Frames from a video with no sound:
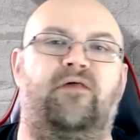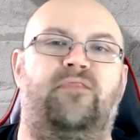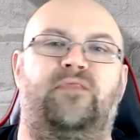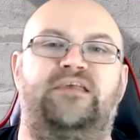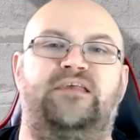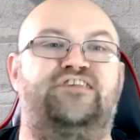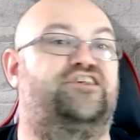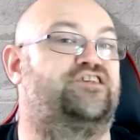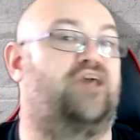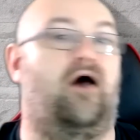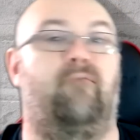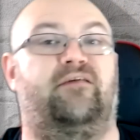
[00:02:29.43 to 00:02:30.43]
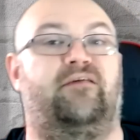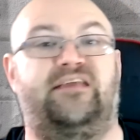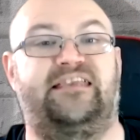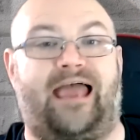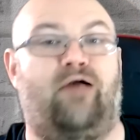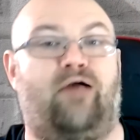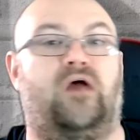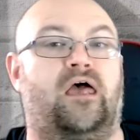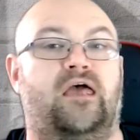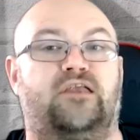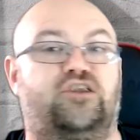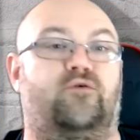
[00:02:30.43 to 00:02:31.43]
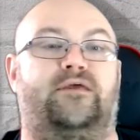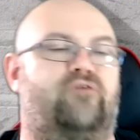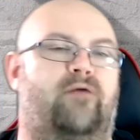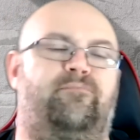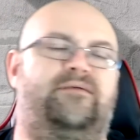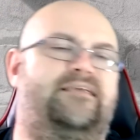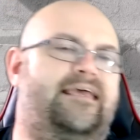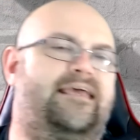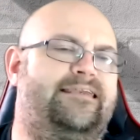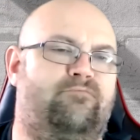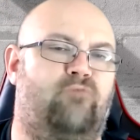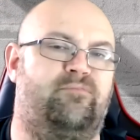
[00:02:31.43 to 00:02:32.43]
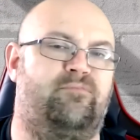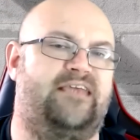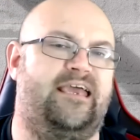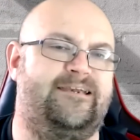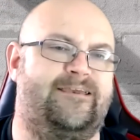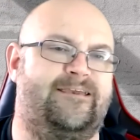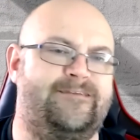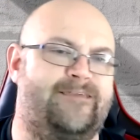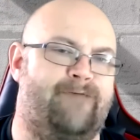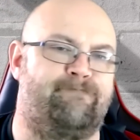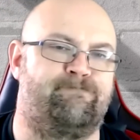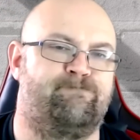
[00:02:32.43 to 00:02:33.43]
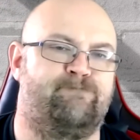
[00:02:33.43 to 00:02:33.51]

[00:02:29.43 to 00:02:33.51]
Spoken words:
But this is the Scum living down to its reputation, isn't it?